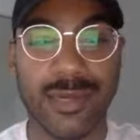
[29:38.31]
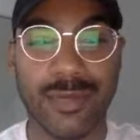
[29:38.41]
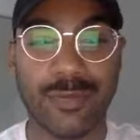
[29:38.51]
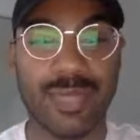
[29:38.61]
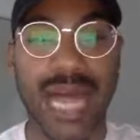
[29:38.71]

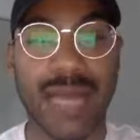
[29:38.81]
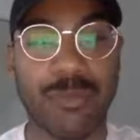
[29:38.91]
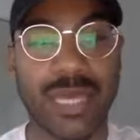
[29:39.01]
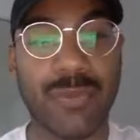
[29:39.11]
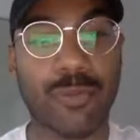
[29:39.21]
uh, black
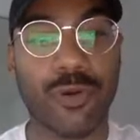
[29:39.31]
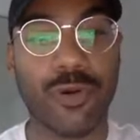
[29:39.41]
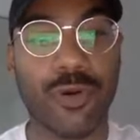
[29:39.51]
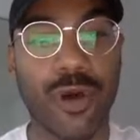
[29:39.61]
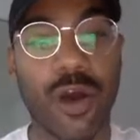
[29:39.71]

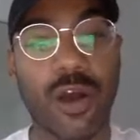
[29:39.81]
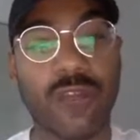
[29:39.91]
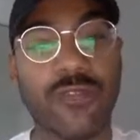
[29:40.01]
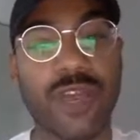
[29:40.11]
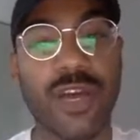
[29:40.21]
people
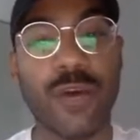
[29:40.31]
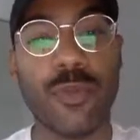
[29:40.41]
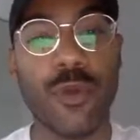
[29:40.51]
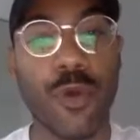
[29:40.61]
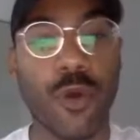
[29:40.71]
on
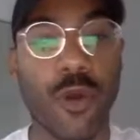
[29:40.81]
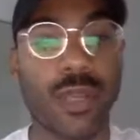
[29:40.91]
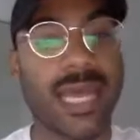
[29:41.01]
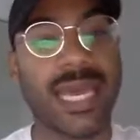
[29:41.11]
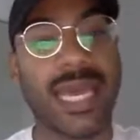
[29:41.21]
film
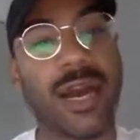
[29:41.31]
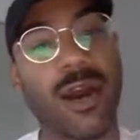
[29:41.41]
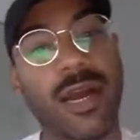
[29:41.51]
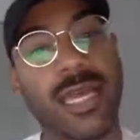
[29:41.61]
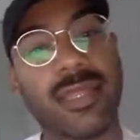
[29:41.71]
or like
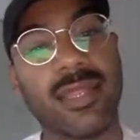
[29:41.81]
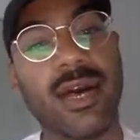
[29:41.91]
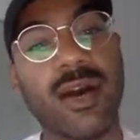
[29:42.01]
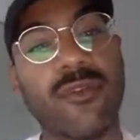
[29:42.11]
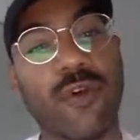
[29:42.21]
in
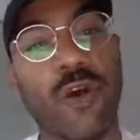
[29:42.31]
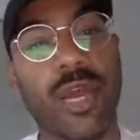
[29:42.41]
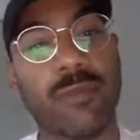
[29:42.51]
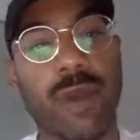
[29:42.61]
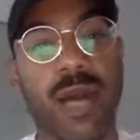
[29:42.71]
love
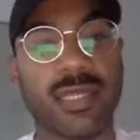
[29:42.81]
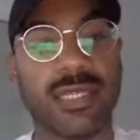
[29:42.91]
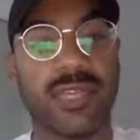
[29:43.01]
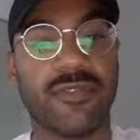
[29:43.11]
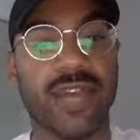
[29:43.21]
or in
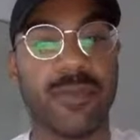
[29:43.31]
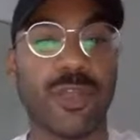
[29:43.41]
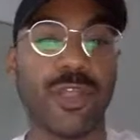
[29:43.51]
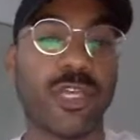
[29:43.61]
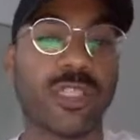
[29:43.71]
positive
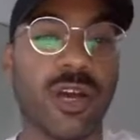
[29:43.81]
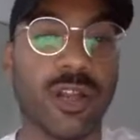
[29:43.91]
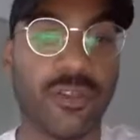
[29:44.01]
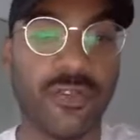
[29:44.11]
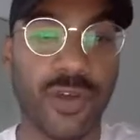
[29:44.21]
images
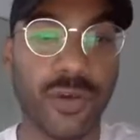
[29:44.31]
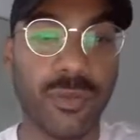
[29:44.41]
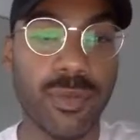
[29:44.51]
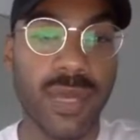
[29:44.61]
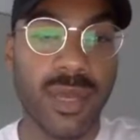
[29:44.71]
on
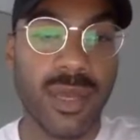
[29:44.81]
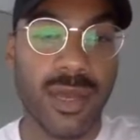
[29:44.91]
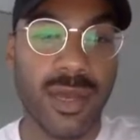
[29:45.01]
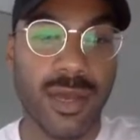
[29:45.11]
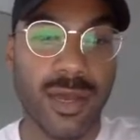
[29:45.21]
film.
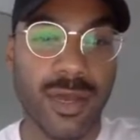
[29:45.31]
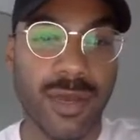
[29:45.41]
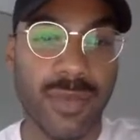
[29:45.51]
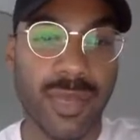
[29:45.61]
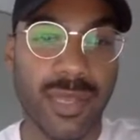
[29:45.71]
Yeah.
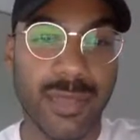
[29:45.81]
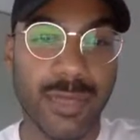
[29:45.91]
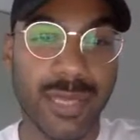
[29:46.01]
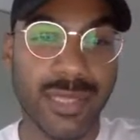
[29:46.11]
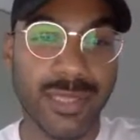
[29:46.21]
Um, and I
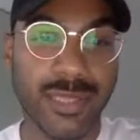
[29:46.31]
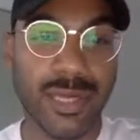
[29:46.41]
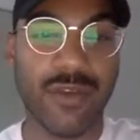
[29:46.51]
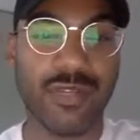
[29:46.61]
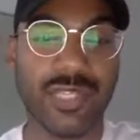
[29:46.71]
mean, the
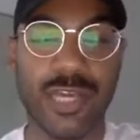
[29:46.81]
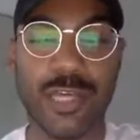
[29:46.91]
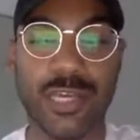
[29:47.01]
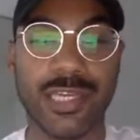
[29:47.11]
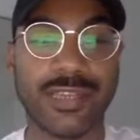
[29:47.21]

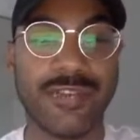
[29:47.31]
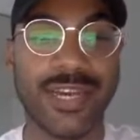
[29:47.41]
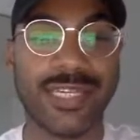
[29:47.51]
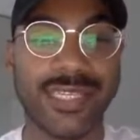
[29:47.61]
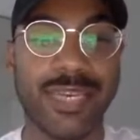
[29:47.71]
conversation gets
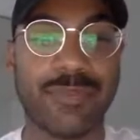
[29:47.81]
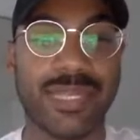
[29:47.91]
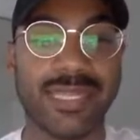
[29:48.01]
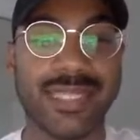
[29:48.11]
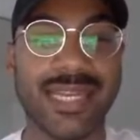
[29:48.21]
very deep
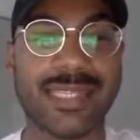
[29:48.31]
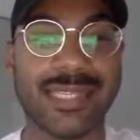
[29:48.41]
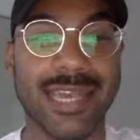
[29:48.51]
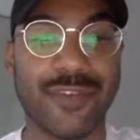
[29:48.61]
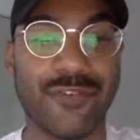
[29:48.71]
in the
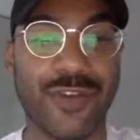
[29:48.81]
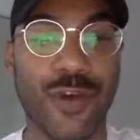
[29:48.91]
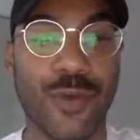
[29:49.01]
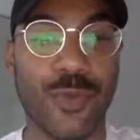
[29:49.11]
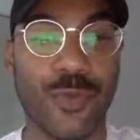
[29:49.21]
sense that
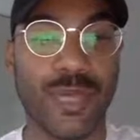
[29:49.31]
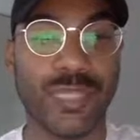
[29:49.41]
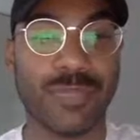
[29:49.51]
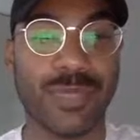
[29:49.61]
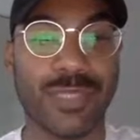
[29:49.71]
film
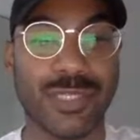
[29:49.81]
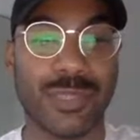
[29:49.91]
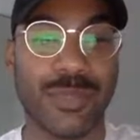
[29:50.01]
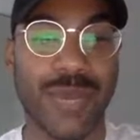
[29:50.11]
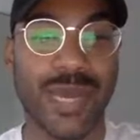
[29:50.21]
was built
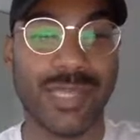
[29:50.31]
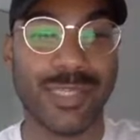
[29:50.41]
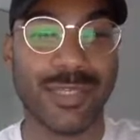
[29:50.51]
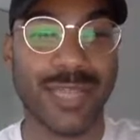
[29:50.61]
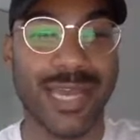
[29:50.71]
in a way
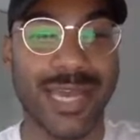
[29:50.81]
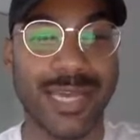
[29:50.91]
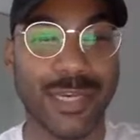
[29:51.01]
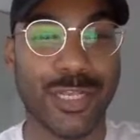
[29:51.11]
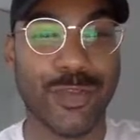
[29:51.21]
so that
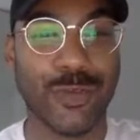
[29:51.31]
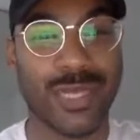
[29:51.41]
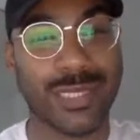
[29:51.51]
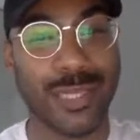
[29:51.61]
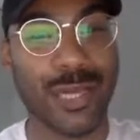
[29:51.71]
it couldn't
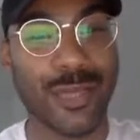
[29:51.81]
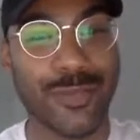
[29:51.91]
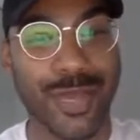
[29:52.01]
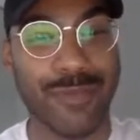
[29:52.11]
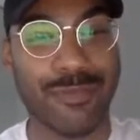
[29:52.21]
really
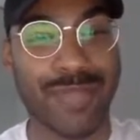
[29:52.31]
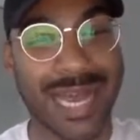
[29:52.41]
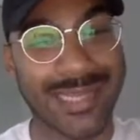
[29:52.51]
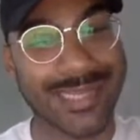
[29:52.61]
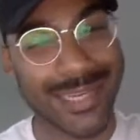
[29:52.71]
document
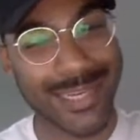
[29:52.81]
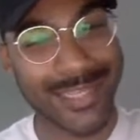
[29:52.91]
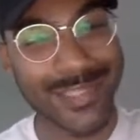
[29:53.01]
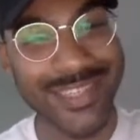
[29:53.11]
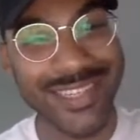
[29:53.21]
black
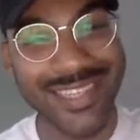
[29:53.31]
skin.